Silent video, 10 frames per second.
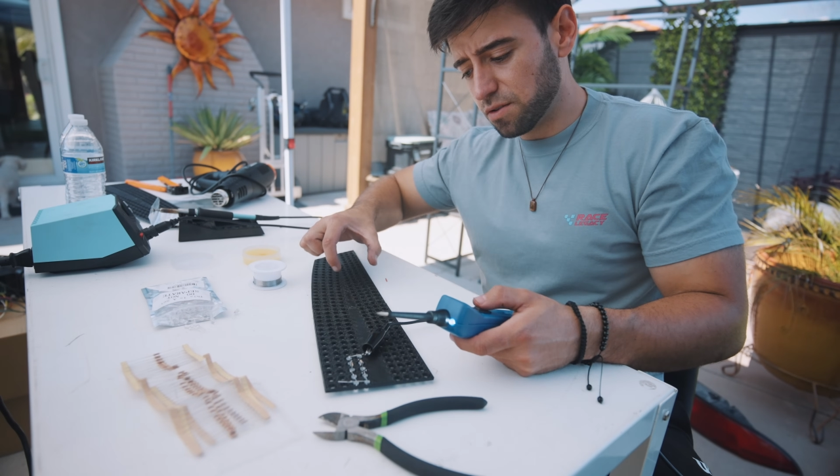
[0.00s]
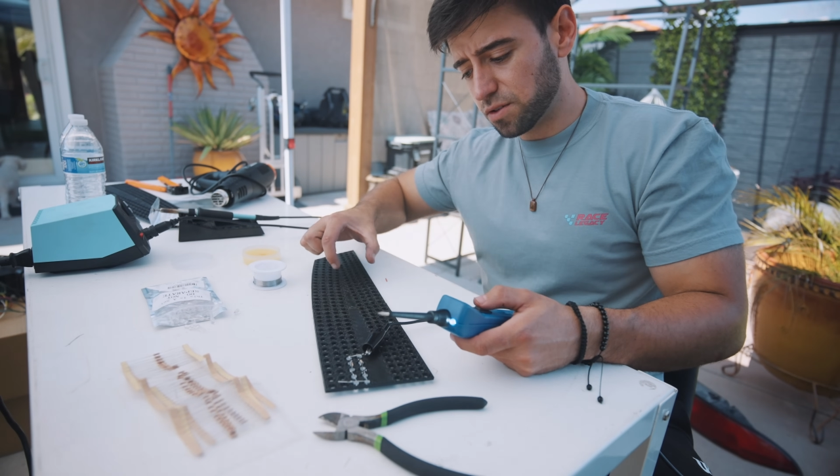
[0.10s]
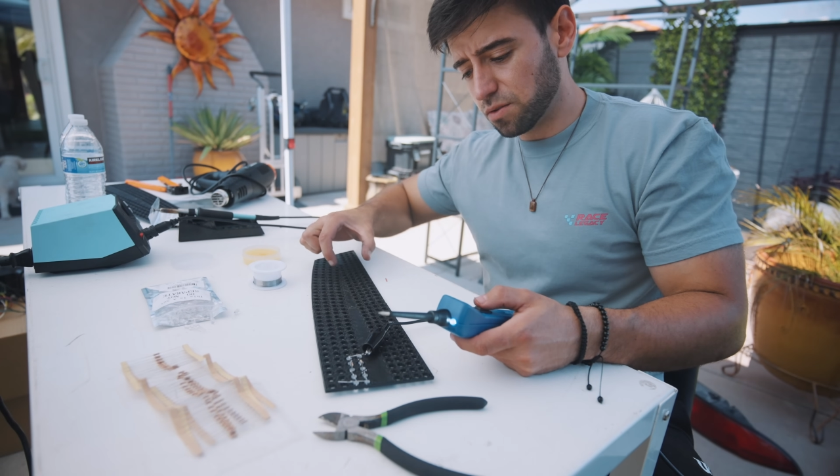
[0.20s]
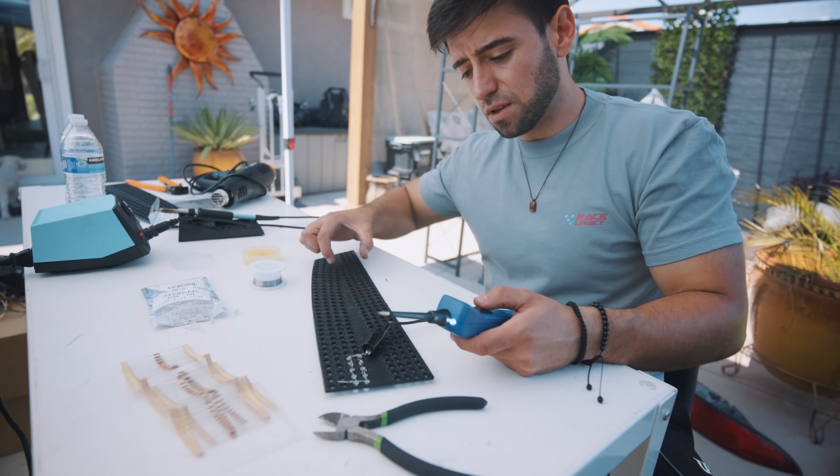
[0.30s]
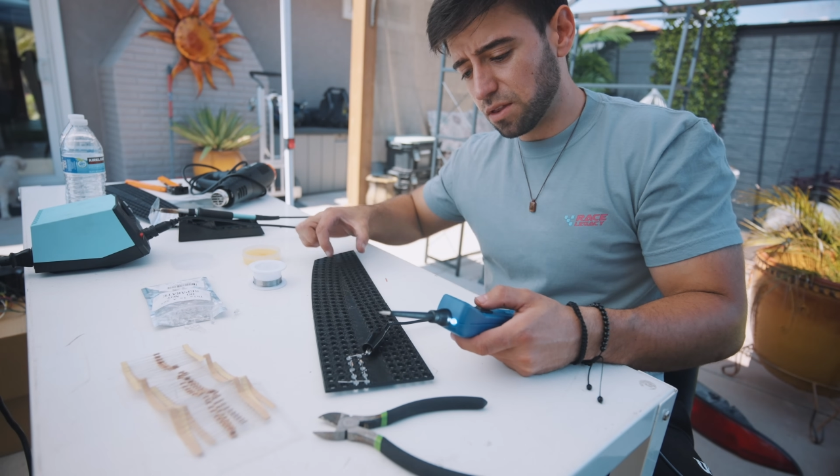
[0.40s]

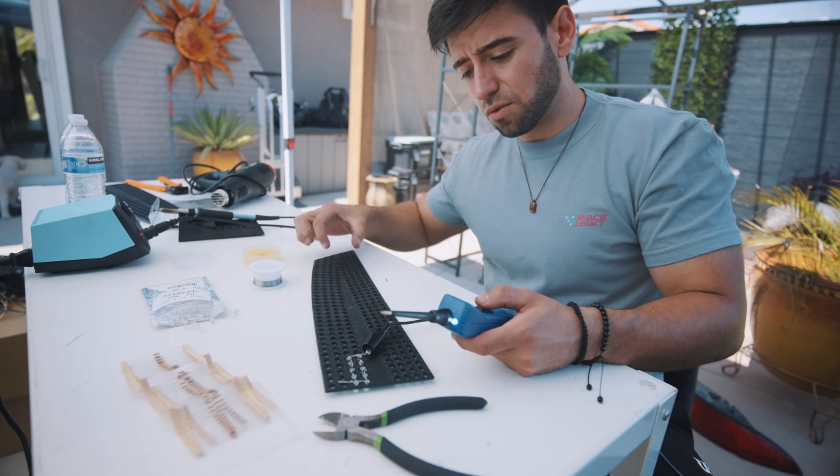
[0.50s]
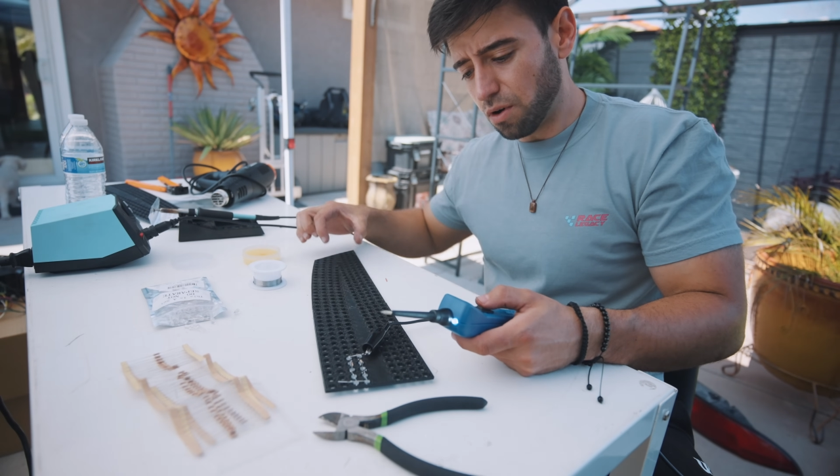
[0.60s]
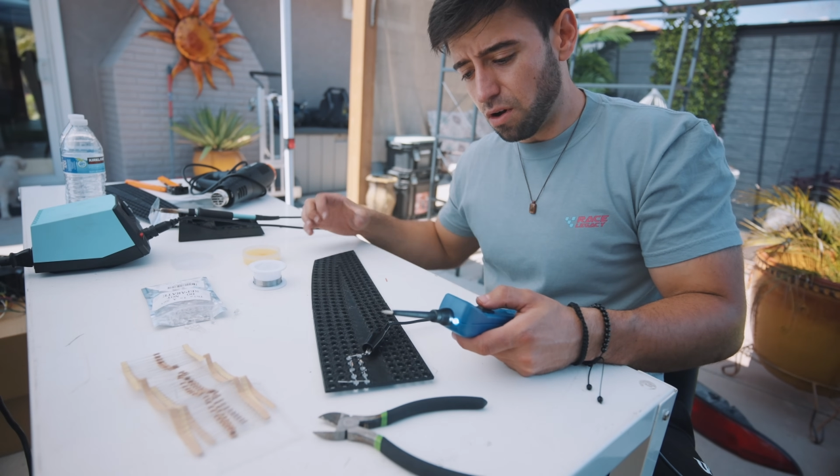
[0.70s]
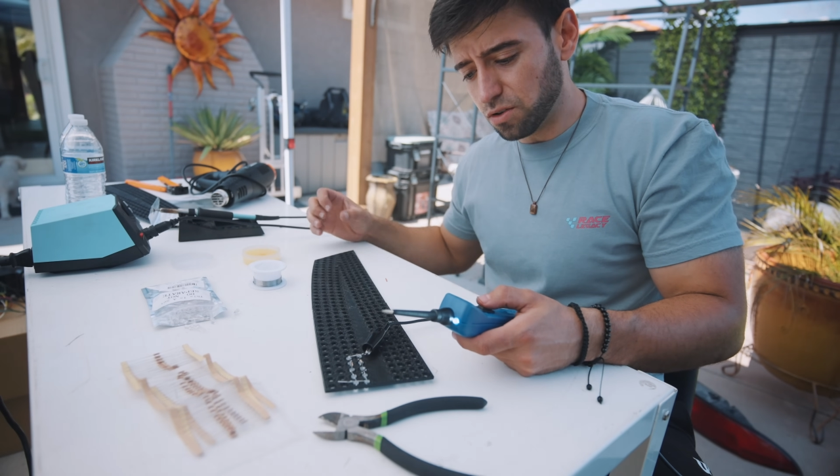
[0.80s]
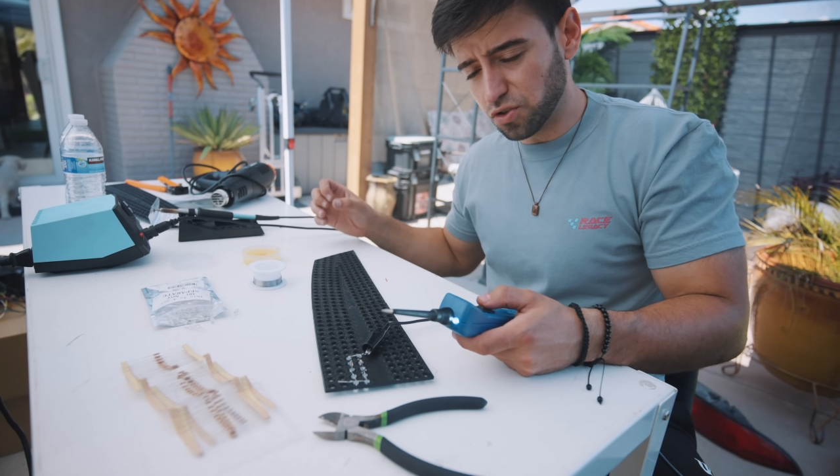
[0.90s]
so that they're
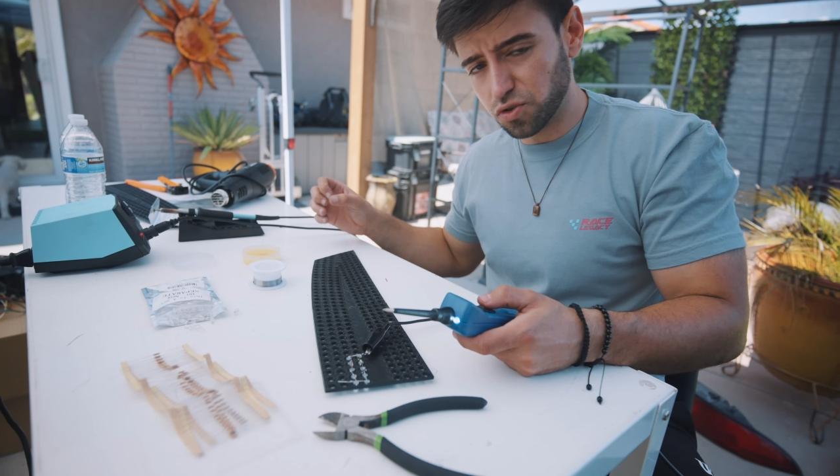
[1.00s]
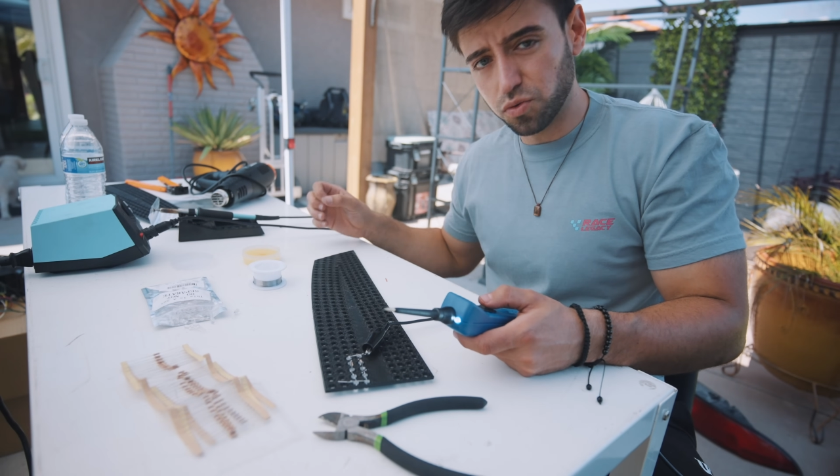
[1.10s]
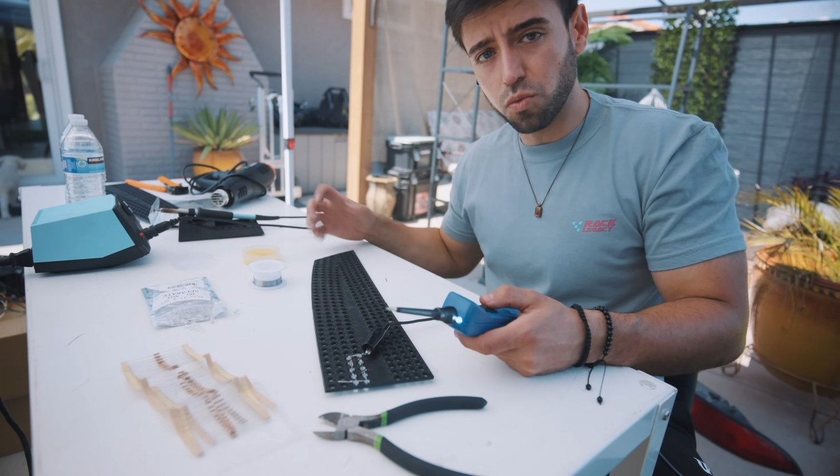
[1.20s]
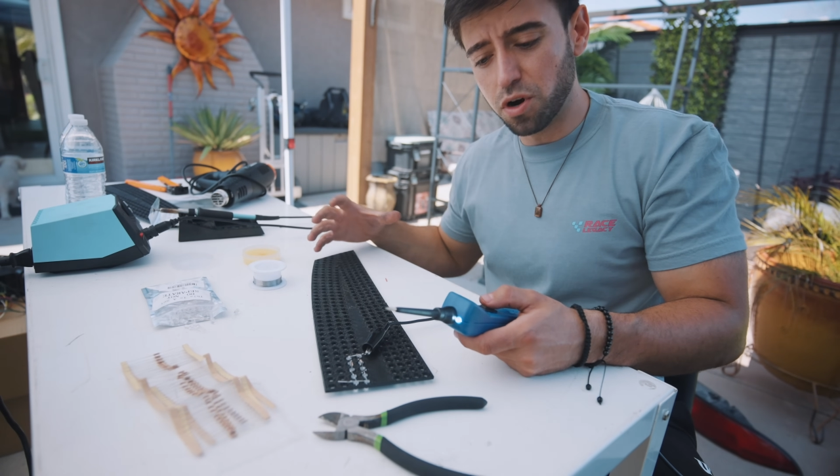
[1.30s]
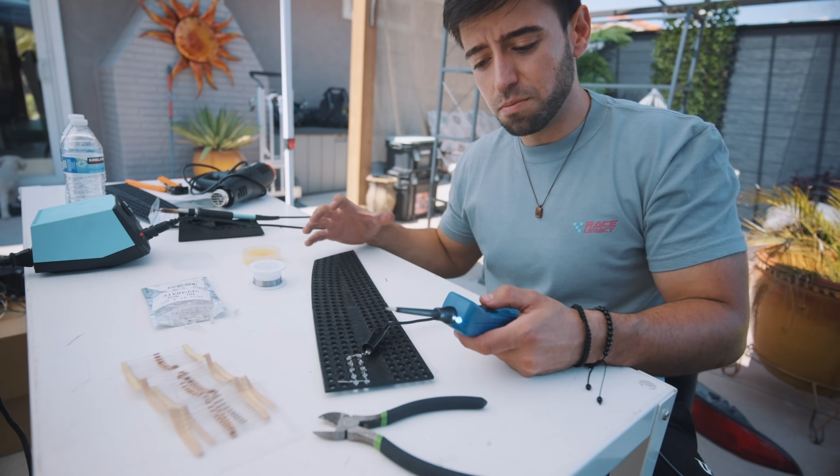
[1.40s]
all just
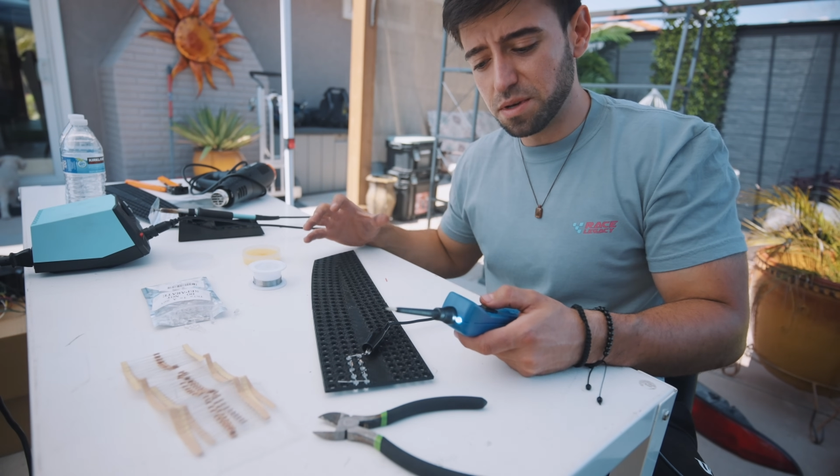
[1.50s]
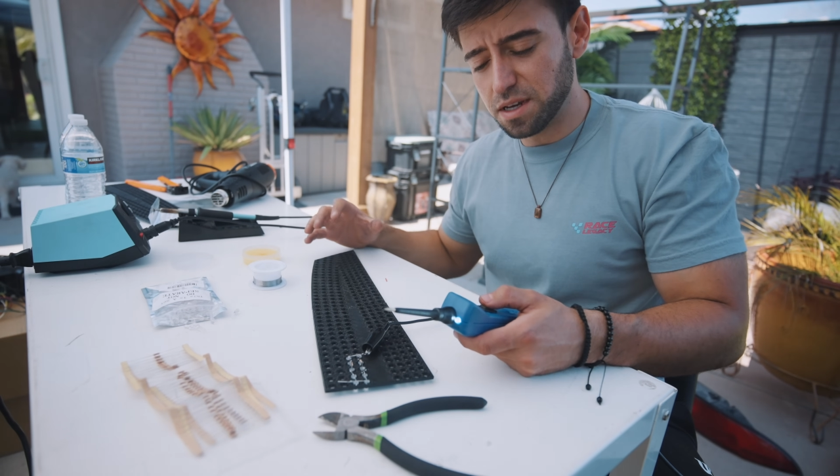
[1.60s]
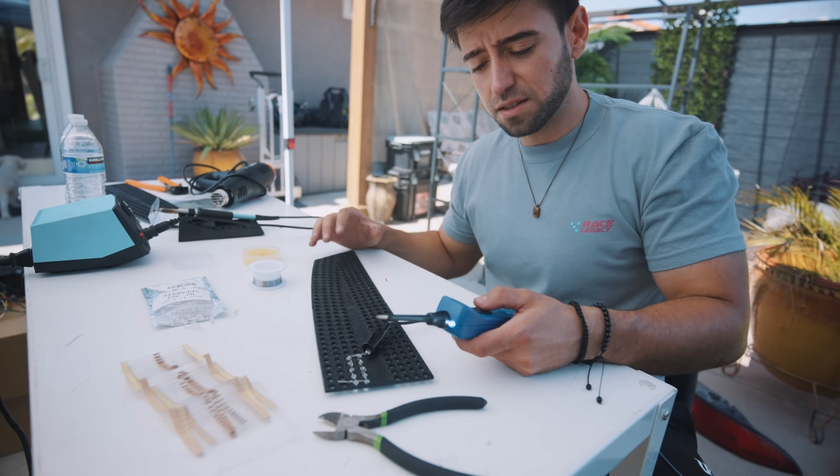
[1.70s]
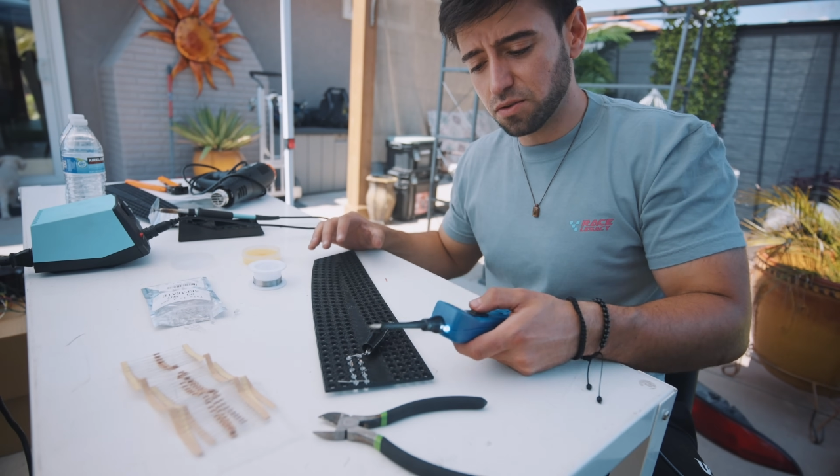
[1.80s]
one piece.